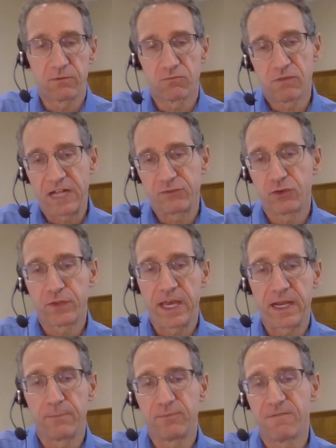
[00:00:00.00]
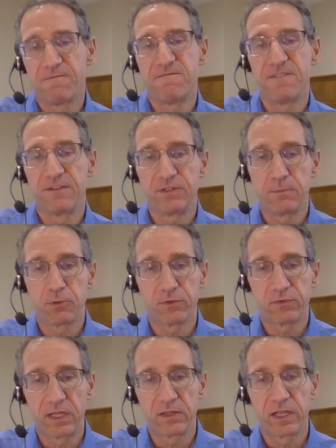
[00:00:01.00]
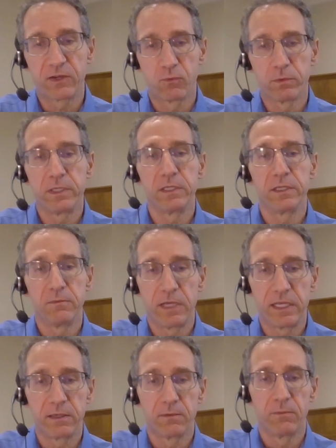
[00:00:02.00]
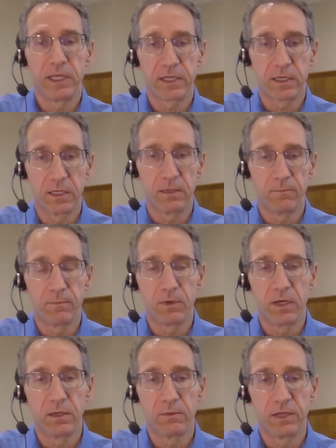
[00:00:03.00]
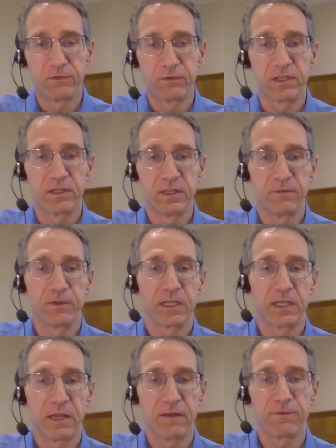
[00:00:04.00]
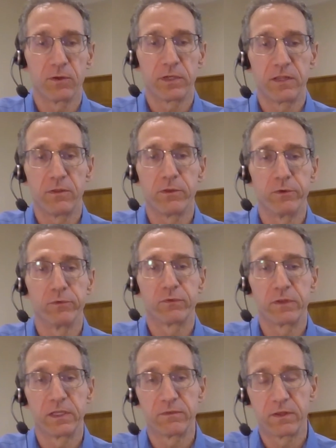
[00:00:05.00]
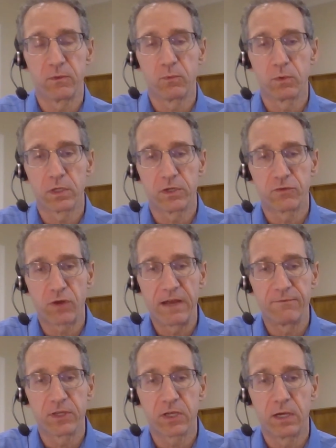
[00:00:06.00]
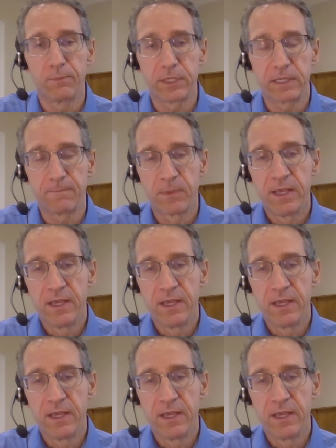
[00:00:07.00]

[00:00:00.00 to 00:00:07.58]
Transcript: ratchet that up to 50%, like really make a significant effort in those things that were going to drive the company.